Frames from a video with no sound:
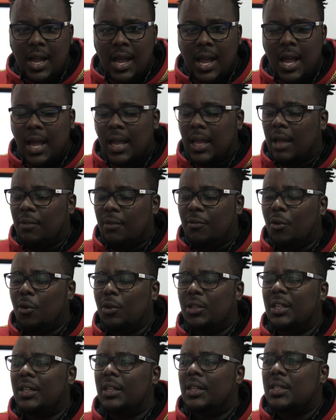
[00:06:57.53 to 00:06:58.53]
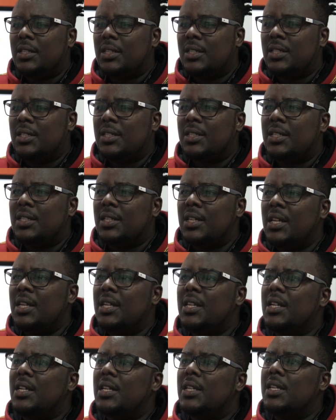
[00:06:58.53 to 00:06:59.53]
I have forgotten,
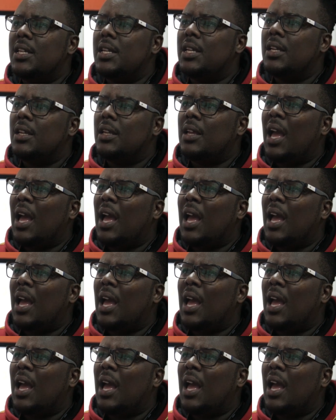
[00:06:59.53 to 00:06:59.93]
trading day,